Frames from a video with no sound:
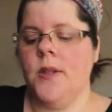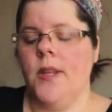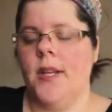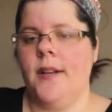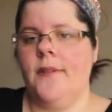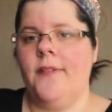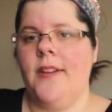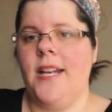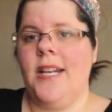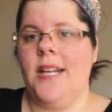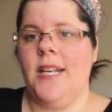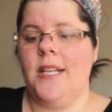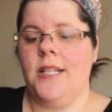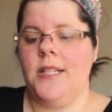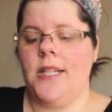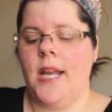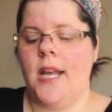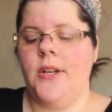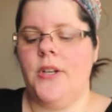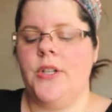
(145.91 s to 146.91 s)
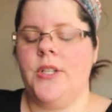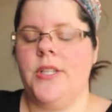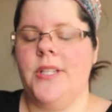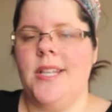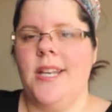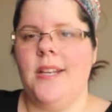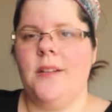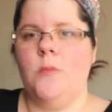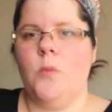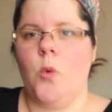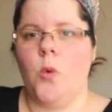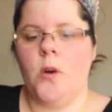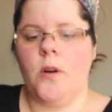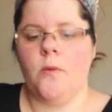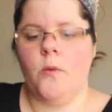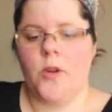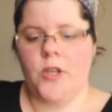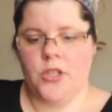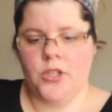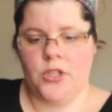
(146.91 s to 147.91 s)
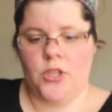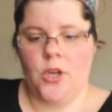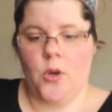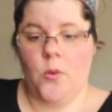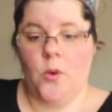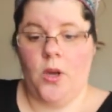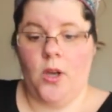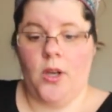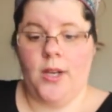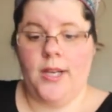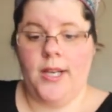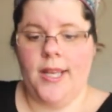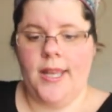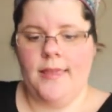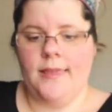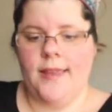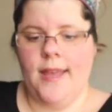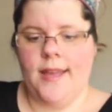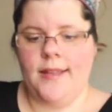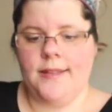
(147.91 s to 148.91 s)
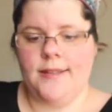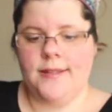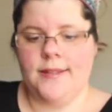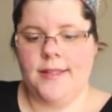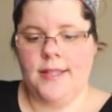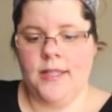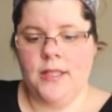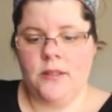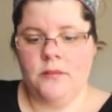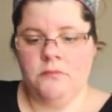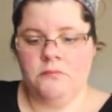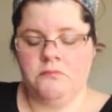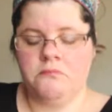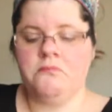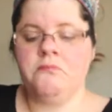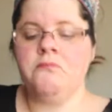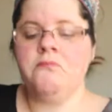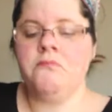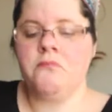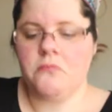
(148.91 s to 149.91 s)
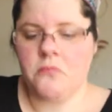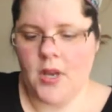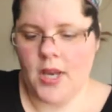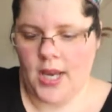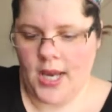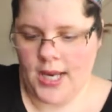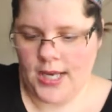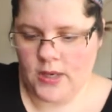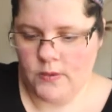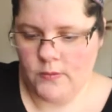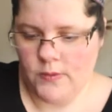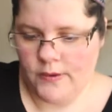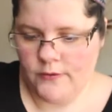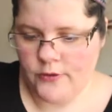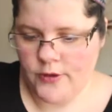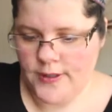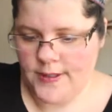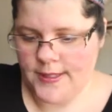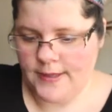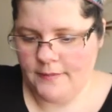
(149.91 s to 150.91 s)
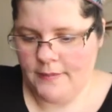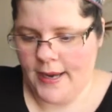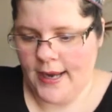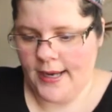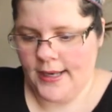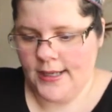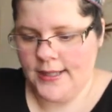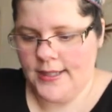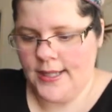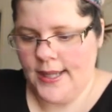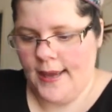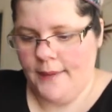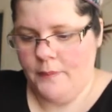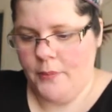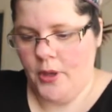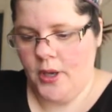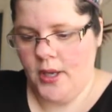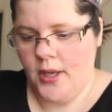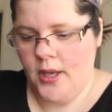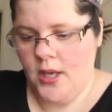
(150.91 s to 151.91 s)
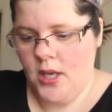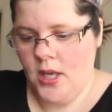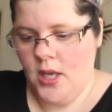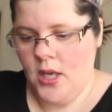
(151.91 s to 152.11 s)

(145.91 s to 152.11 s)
that if I needed to understand more of what should go on in that scene, I can reference it back to that book.